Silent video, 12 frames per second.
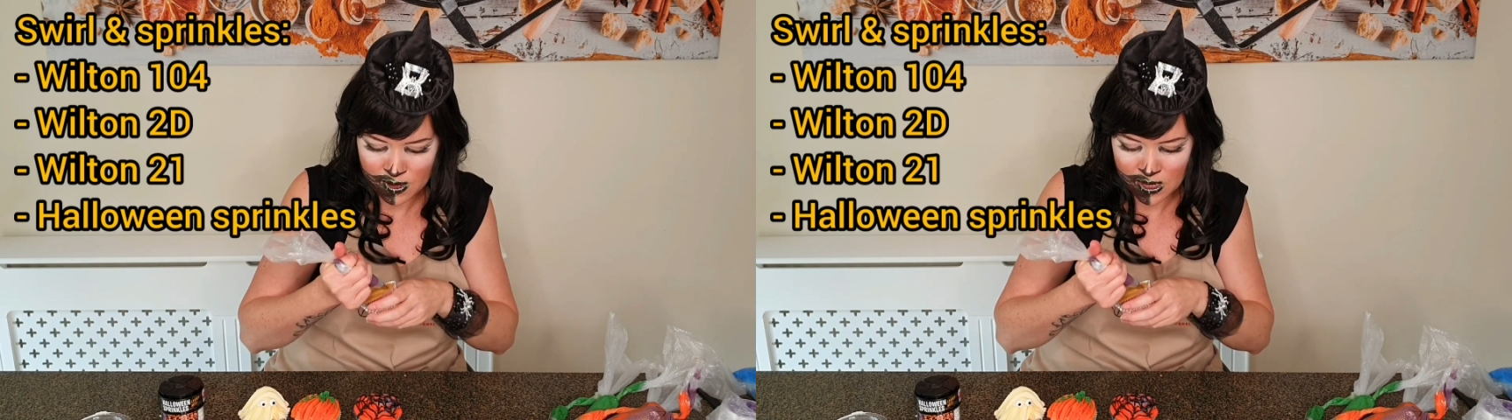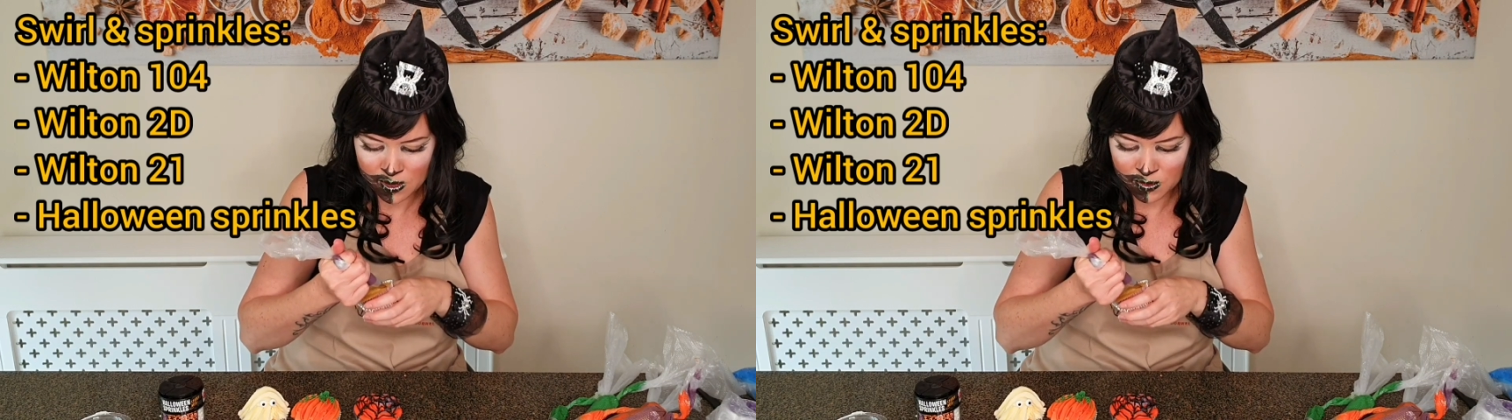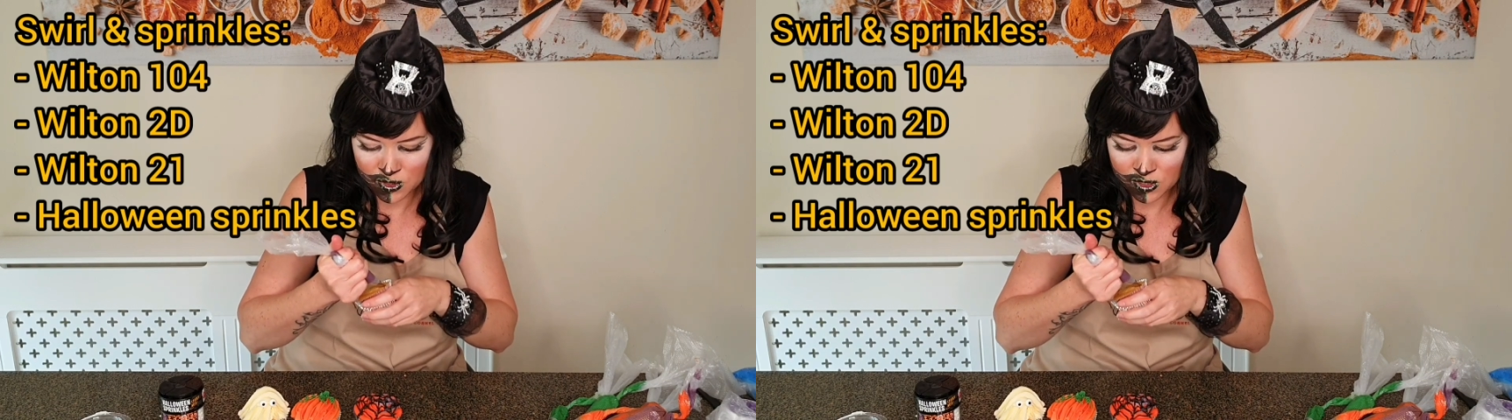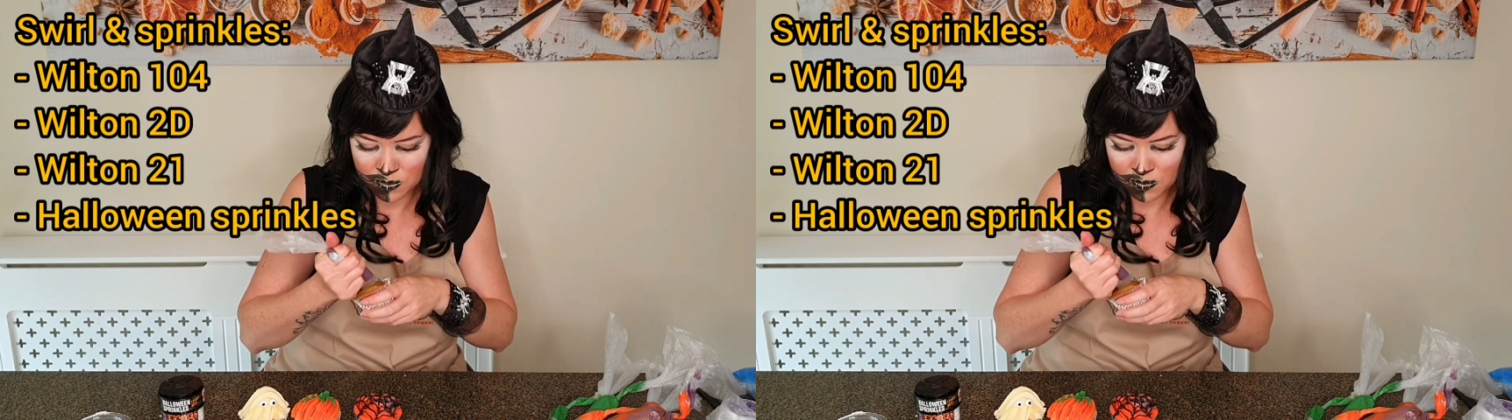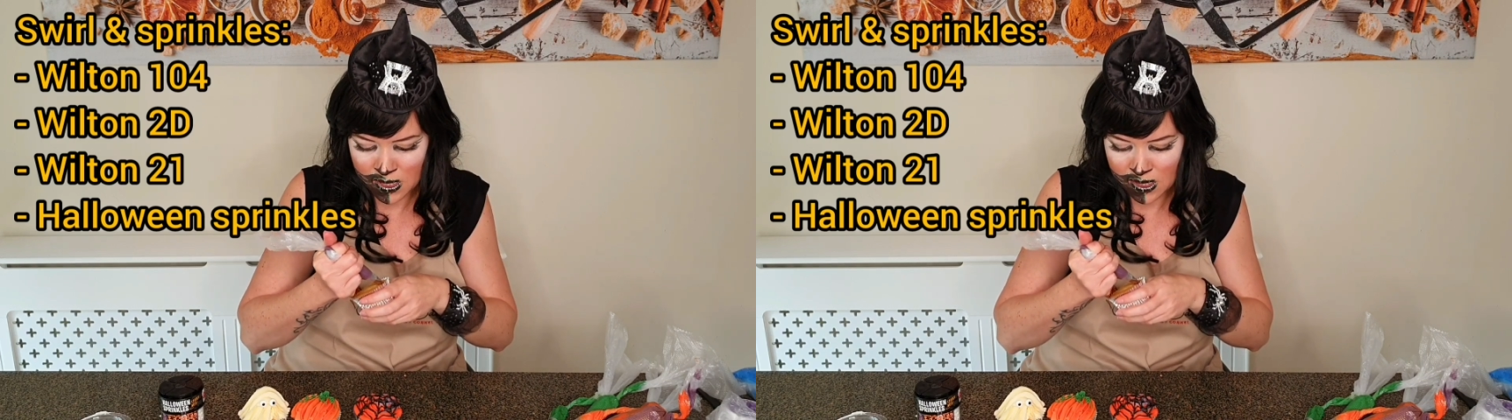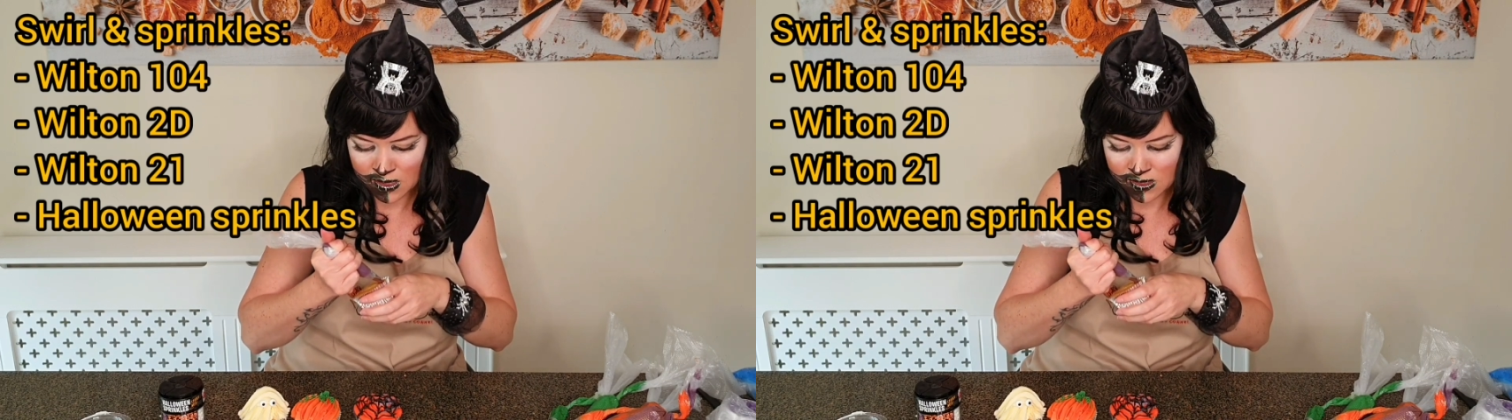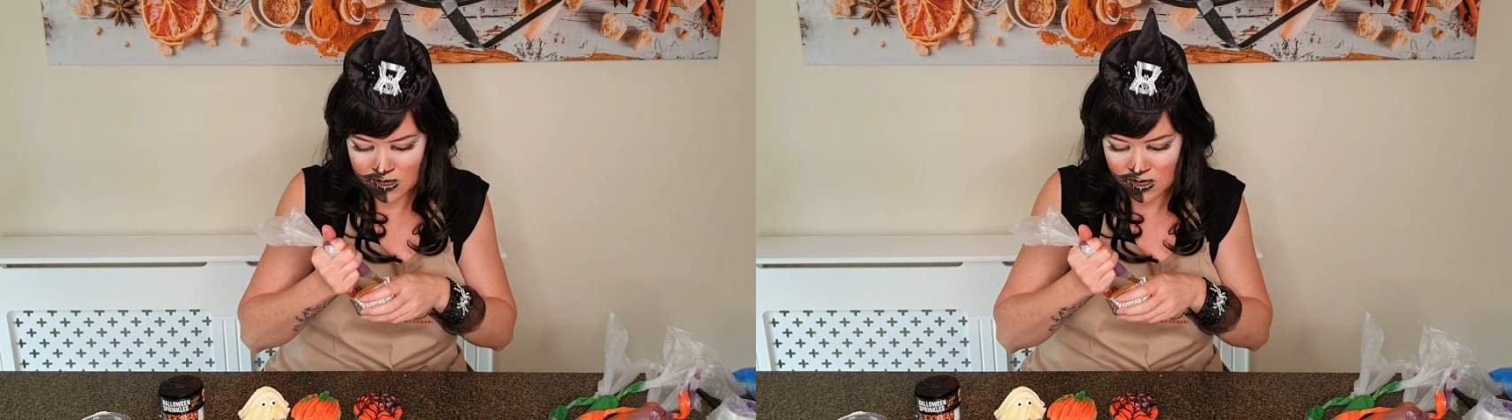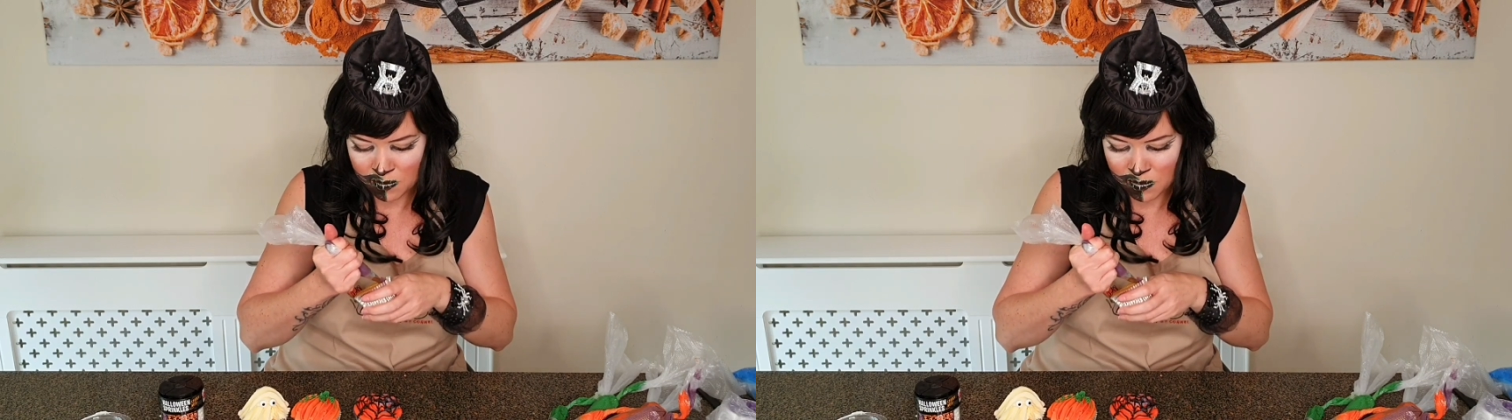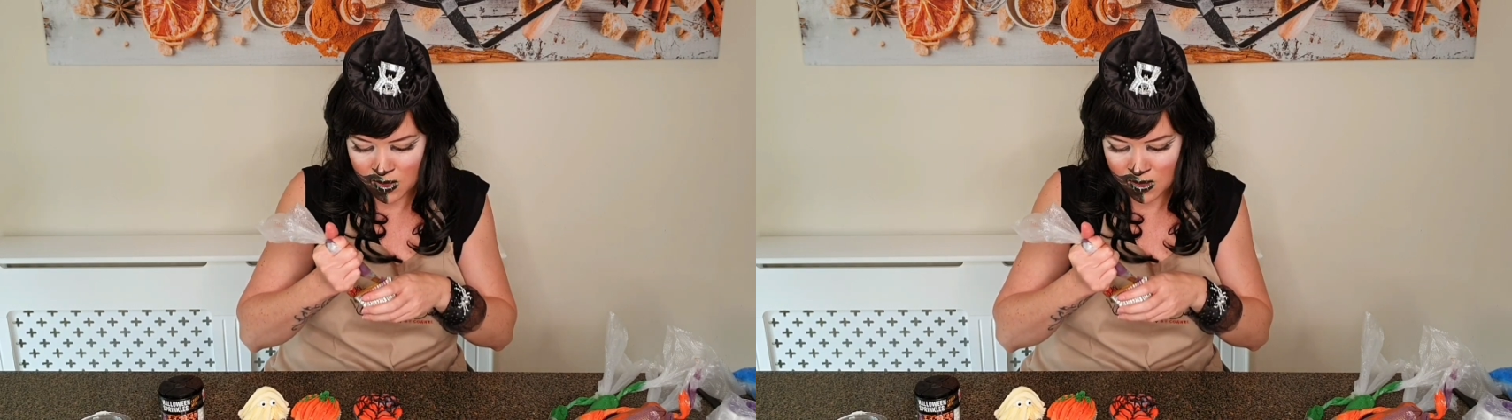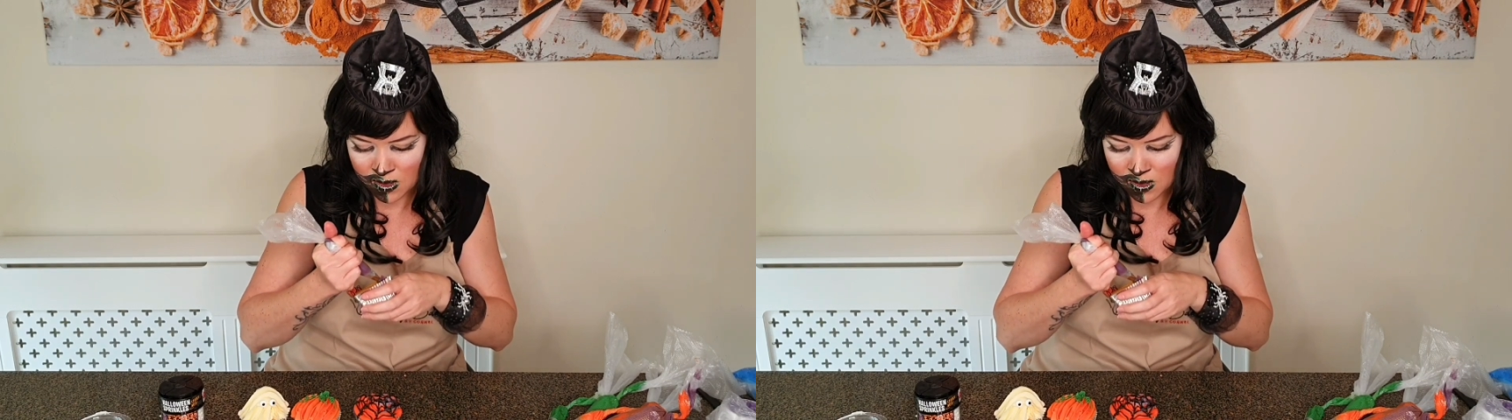and we're just making some